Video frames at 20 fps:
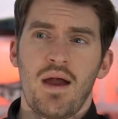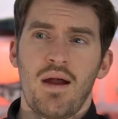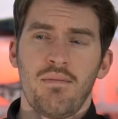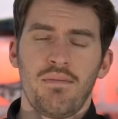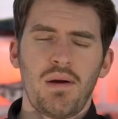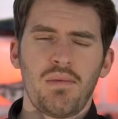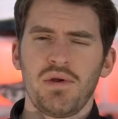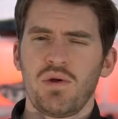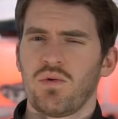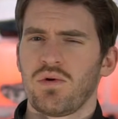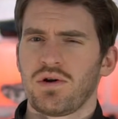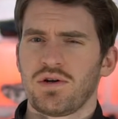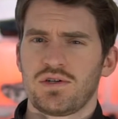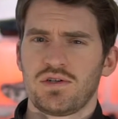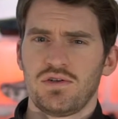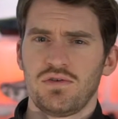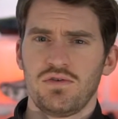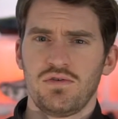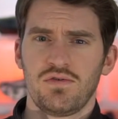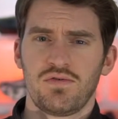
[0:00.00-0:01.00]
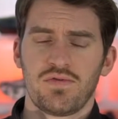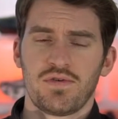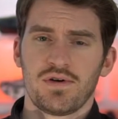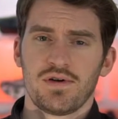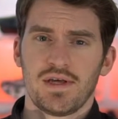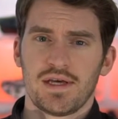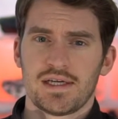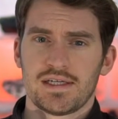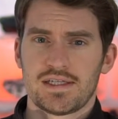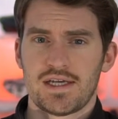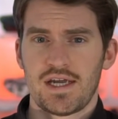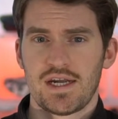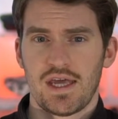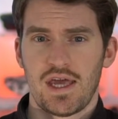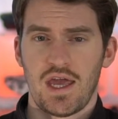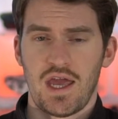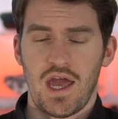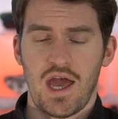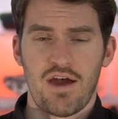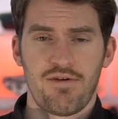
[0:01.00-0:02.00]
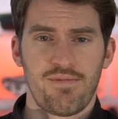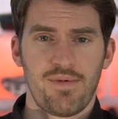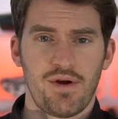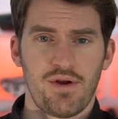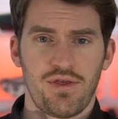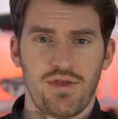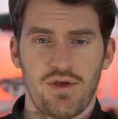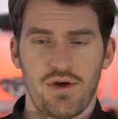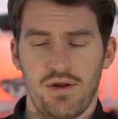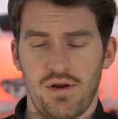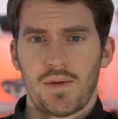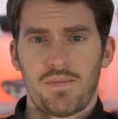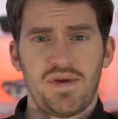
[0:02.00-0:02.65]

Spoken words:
probably 1 or 2 for like a 10K half marathon.